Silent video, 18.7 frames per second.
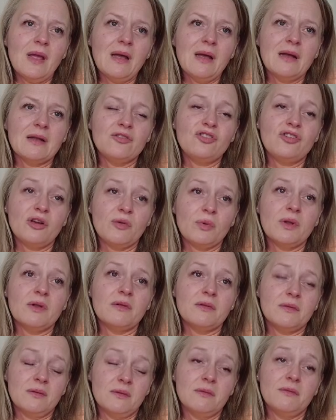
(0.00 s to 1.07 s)
And she
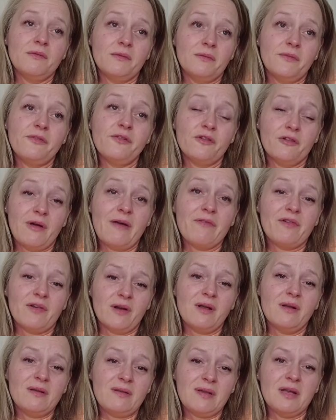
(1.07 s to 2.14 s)
will forever
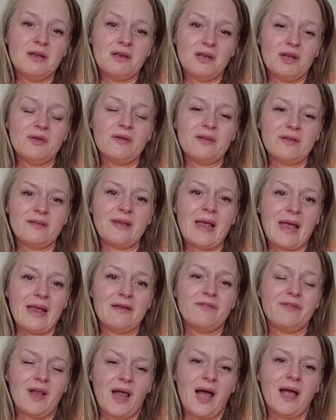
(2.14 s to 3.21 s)
continue to
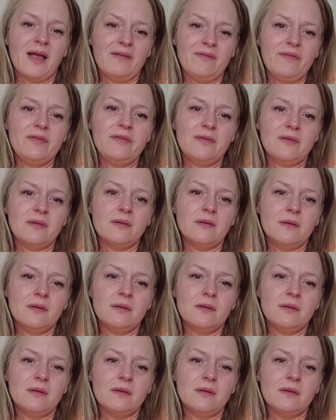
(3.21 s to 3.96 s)
save lives.